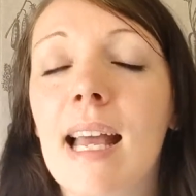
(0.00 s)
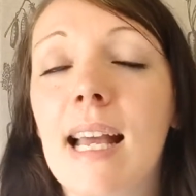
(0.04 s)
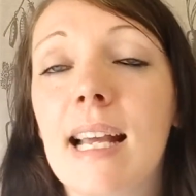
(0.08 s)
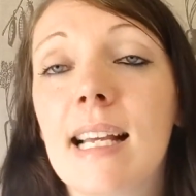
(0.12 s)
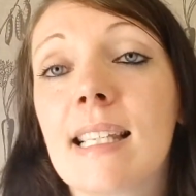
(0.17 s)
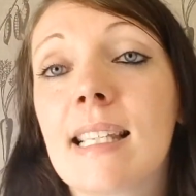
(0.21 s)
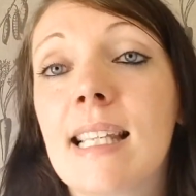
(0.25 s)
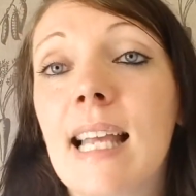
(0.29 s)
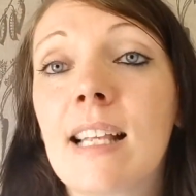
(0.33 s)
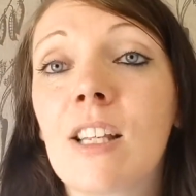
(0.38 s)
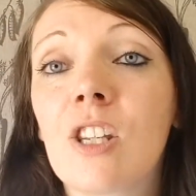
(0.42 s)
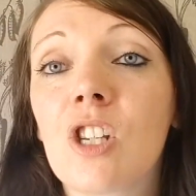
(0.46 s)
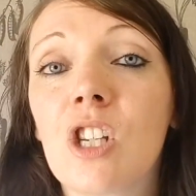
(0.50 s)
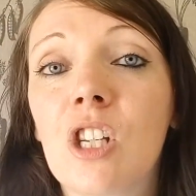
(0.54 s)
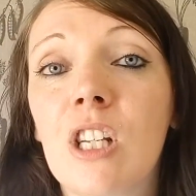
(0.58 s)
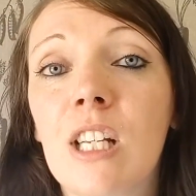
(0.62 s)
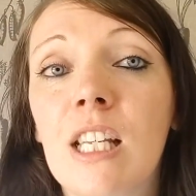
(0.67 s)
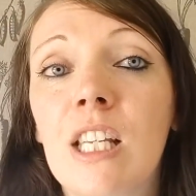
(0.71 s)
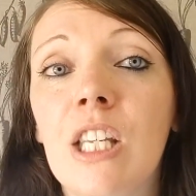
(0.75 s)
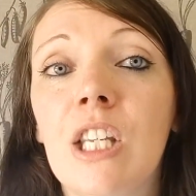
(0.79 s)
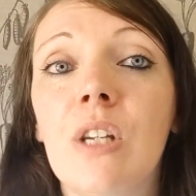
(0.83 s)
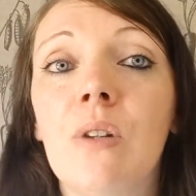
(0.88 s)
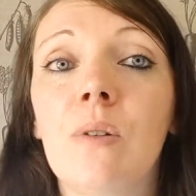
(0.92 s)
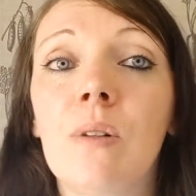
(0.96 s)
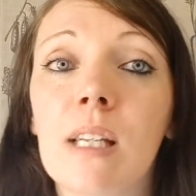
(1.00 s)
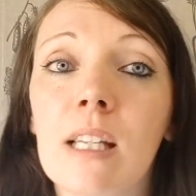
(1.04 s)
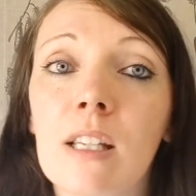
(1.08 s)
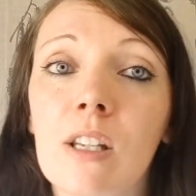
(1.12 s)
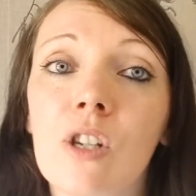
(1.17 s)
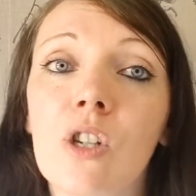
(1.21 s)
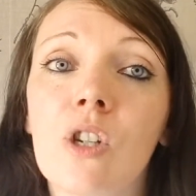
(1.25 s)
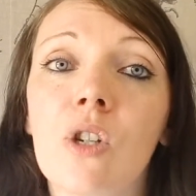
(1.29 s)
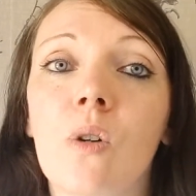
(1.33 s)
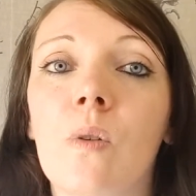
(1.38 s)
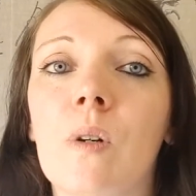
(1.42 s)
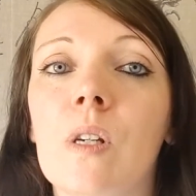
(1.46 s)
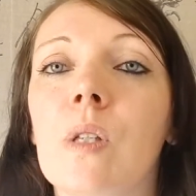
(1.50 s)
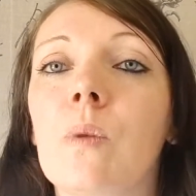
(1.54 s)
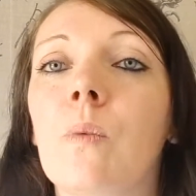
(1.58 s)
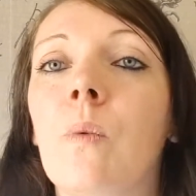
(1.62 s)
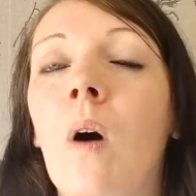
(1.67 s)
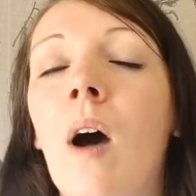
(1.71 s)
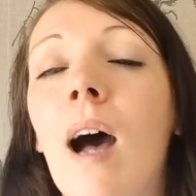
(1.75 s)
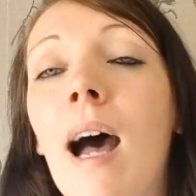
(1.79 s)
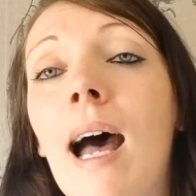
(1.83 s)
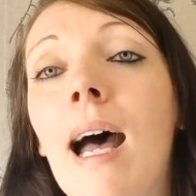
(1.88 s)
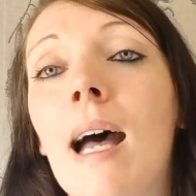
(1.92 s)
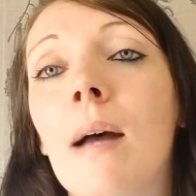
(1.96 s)
Essentially, you need to show us
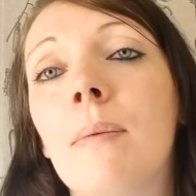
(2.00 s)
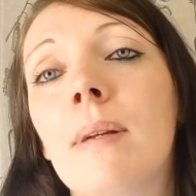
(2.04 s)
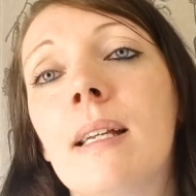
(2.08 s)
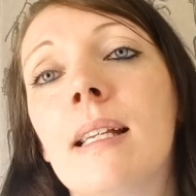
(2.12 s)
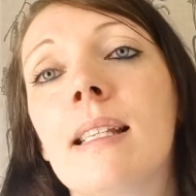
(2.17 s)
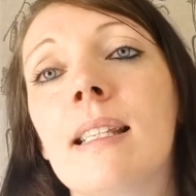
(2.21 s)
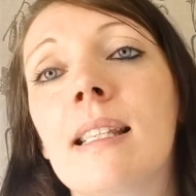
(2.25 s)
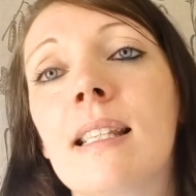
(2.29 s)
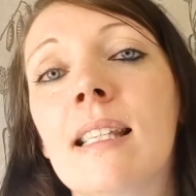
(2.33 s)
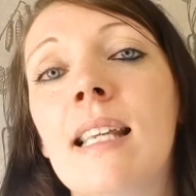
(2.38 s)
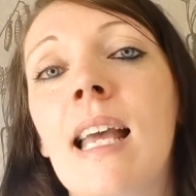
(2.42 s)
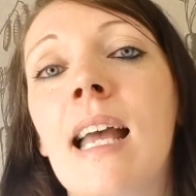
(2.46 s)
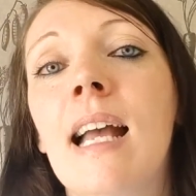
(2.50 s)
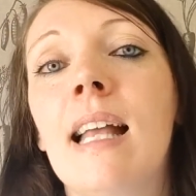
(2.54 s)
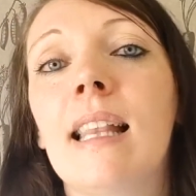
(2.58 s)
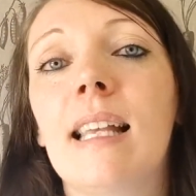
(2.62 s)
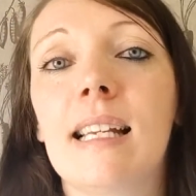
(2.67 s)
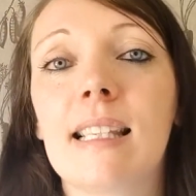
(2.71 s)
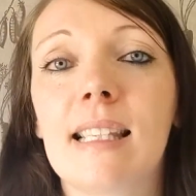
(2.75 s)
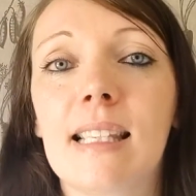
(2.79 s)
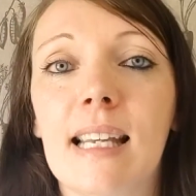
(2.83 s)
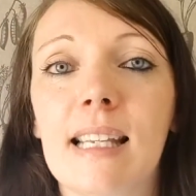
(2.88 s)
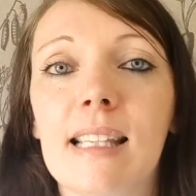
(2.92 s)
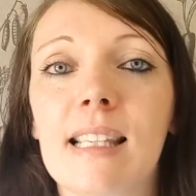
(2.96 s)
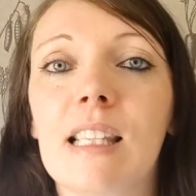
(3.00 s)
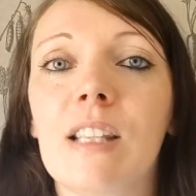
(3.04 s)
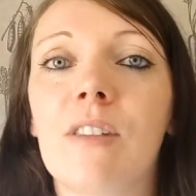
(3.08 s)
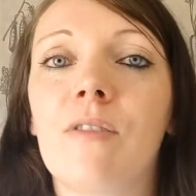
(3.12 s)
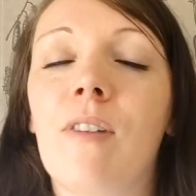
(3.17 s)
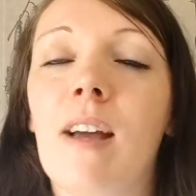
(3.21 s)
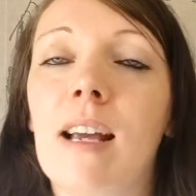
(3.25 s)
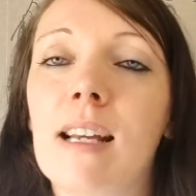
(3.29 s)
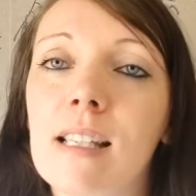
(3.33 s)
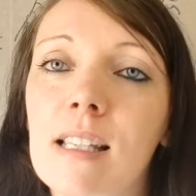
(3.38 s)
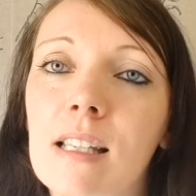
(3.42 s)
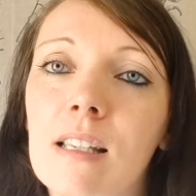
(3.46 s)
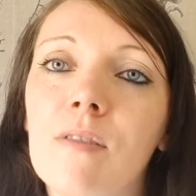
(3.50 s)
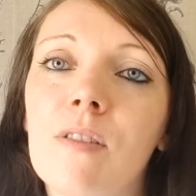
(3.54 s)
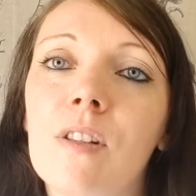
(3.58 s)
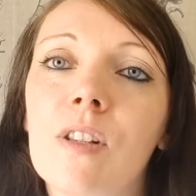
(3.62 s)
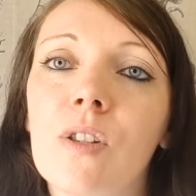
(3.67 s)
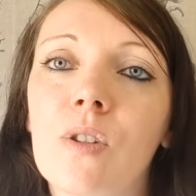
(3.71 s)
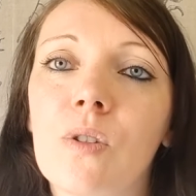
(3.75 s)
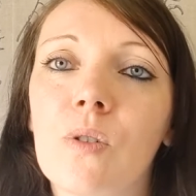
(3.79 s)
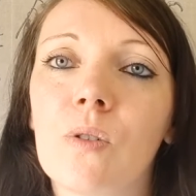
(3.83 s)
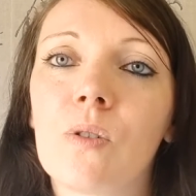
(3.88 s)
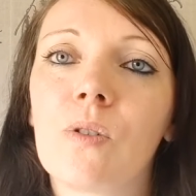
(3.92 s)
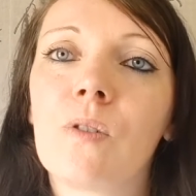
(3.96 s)
what happens that sets the rest of the
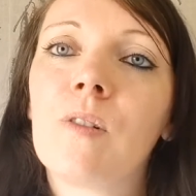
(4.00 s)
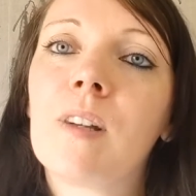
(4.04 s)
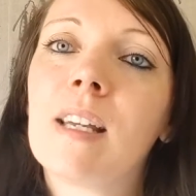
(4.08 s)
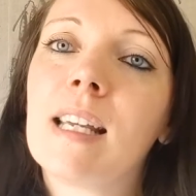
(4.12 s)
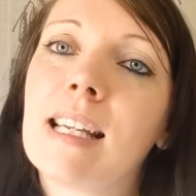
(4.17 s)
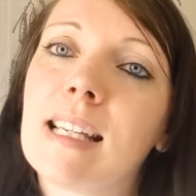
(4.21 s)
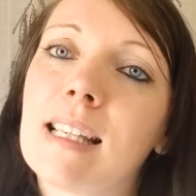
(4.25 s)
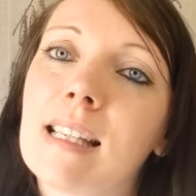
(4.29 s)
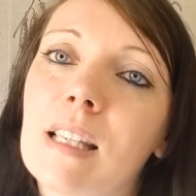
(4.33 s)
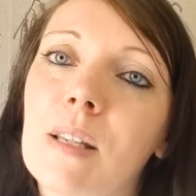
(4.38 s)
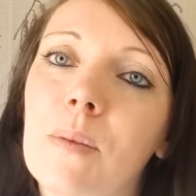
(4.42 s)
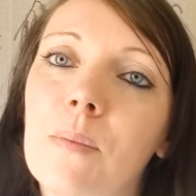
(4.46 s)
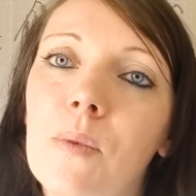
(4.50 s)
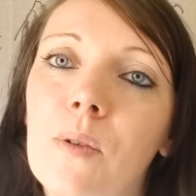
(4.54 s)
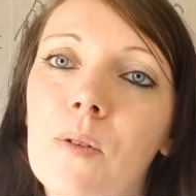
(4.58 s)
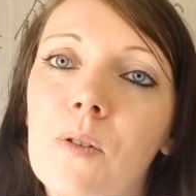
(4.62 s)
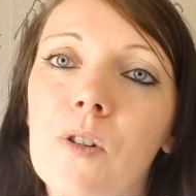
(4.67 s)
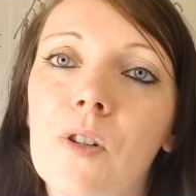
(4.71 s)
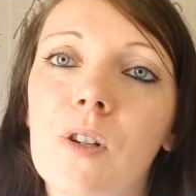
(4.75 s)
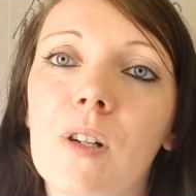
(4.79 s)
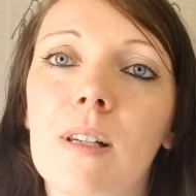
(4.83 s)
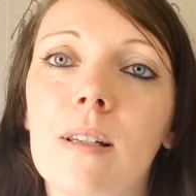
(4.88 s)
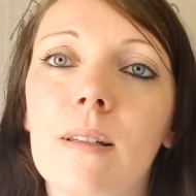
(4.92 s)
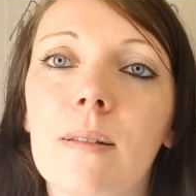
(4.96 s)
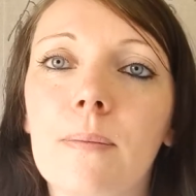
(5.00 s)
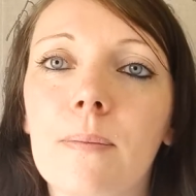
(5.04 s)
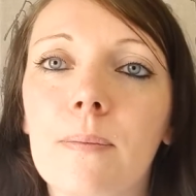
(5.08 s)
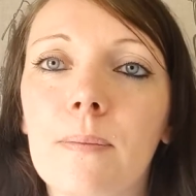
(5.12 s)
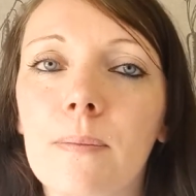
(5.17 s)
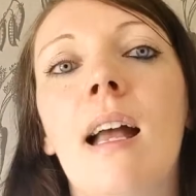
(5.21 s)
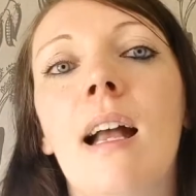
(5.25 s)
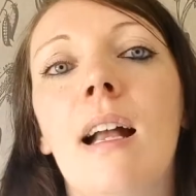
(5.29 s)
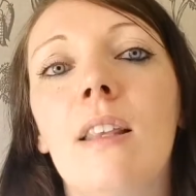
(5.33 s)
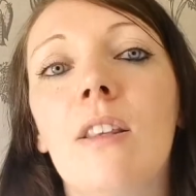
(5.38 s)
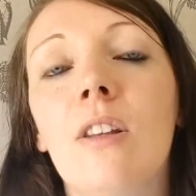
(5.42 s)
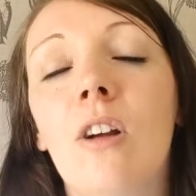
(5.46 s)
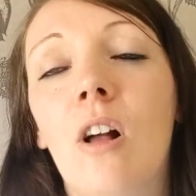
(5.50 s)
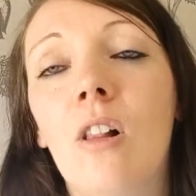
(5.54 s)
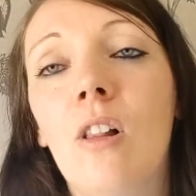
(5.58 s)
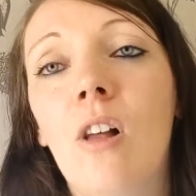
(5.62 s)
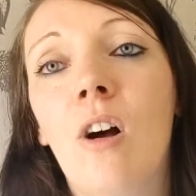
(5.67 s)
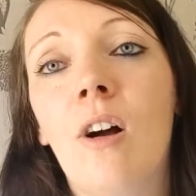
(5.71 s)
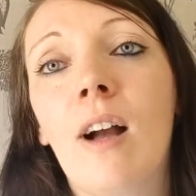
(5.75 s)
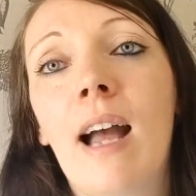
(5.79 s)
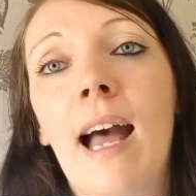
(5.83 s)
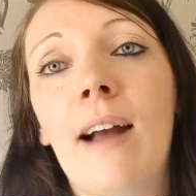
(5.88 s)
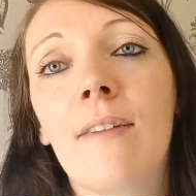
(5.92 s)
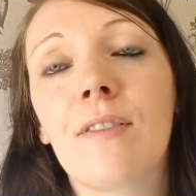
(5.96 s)
story into motion. Not
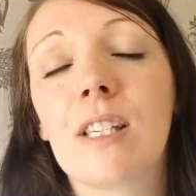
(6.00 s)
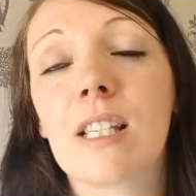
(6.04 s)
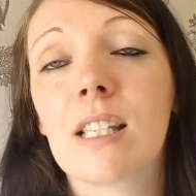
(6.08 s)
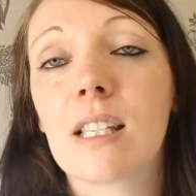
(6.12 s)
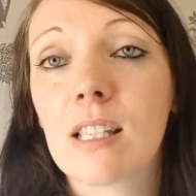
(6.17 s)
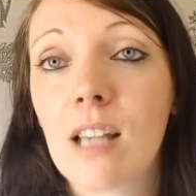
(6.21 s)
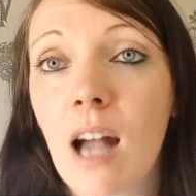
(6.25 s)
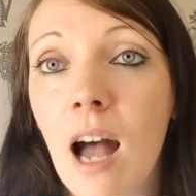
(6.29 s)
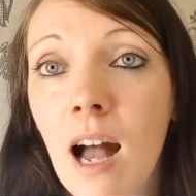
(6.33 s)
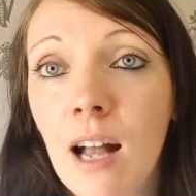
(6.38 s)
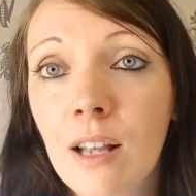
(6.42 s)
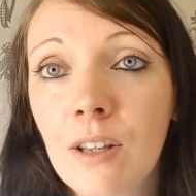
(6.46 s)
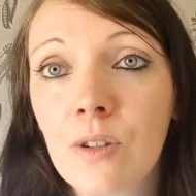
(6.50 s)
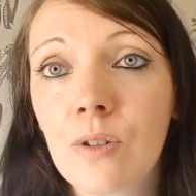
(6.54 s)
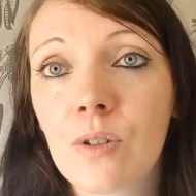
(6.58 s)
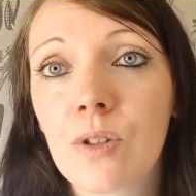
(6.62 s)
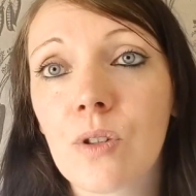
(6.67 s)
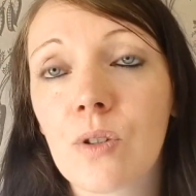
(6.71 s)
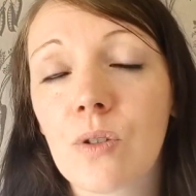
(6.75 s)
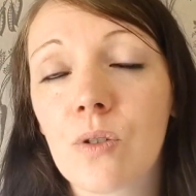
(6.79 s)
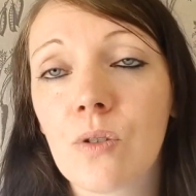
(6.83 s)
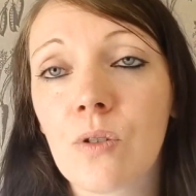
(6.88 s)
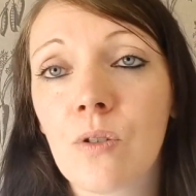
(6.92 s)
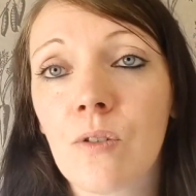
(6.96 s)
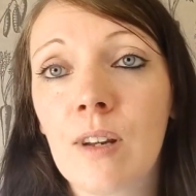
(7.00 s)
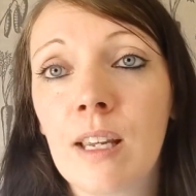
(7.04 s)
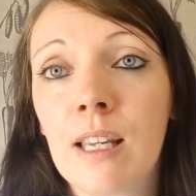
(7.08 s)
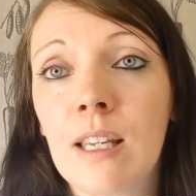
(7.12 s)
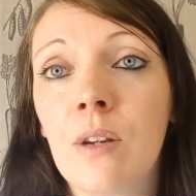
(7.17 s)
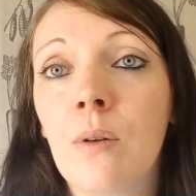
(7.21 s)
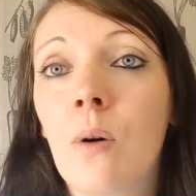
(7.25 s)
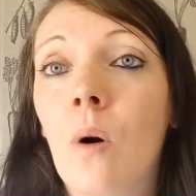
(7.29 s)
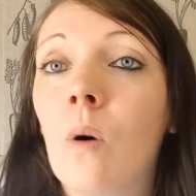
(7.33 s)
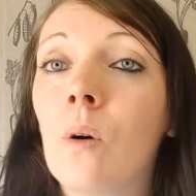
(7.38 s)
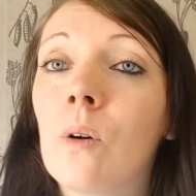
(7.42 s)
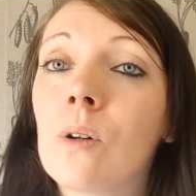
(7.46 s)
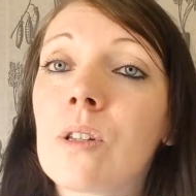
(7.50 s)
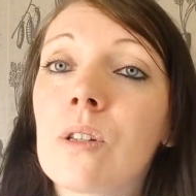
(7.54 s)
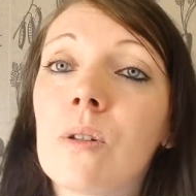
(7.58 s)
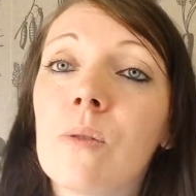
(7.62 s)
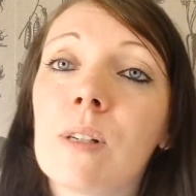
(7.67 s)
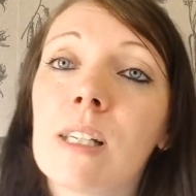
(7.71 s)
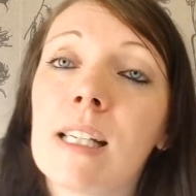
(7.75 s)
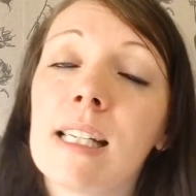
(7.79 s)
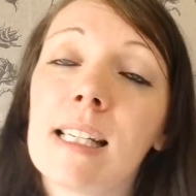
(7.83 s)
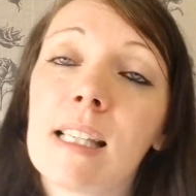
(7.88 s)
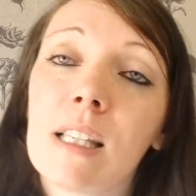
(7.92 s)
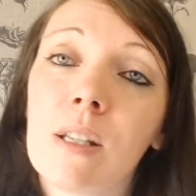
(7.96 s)
long after starting your story, you also
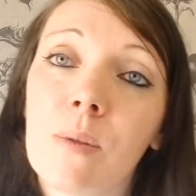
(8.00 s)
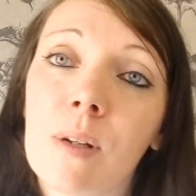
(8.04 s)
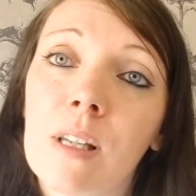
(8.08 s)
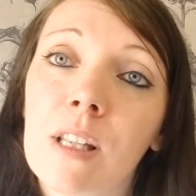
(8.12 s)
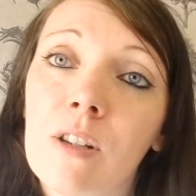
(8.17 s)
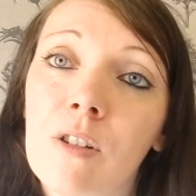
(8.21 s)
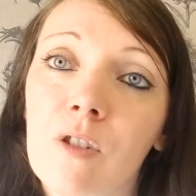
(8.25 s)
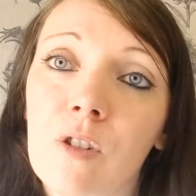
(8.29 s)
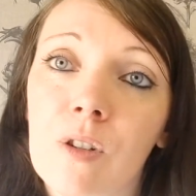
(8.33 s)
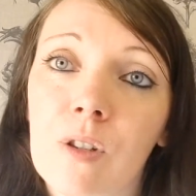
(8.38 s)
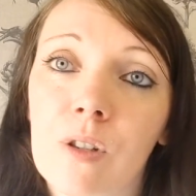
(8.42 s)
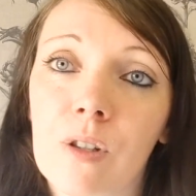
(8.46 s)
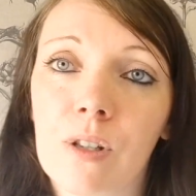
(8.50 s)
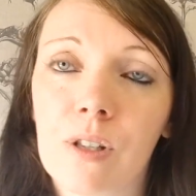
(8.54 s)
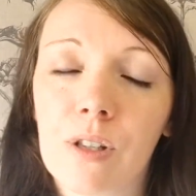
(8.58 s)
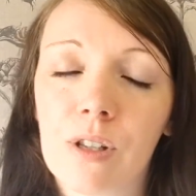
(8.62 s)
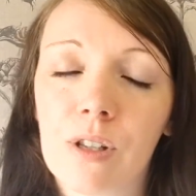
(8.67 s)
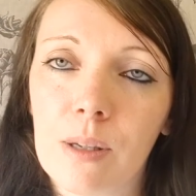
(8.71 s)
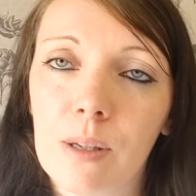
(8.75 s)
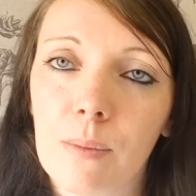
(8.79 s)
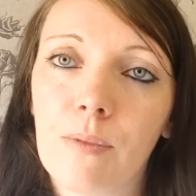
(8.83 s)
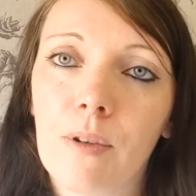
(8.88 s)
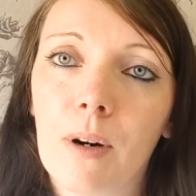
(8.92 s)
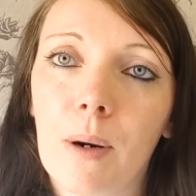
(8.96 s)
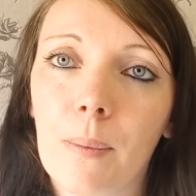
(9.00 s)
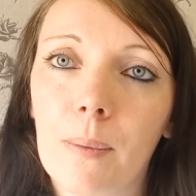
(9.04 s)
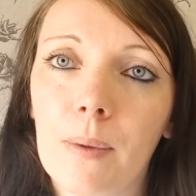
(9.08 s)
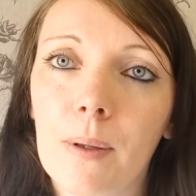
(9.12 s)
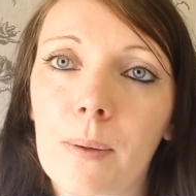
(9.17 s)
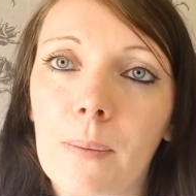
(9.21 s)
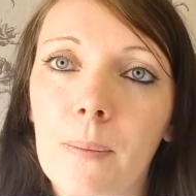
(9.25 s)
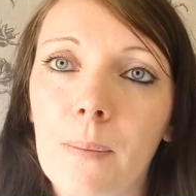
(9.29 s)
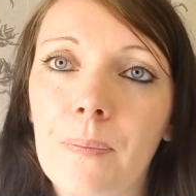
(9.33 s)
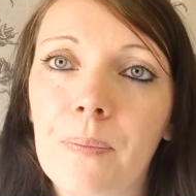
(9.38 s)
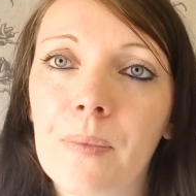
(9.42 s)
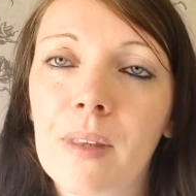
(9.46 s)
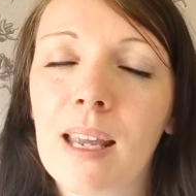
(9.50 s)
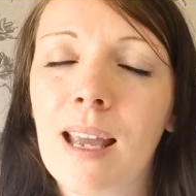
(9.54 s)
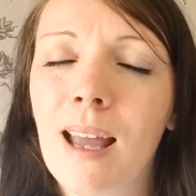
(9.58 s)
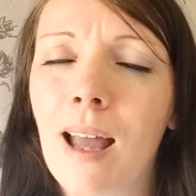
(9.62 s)
need to introduce the problem.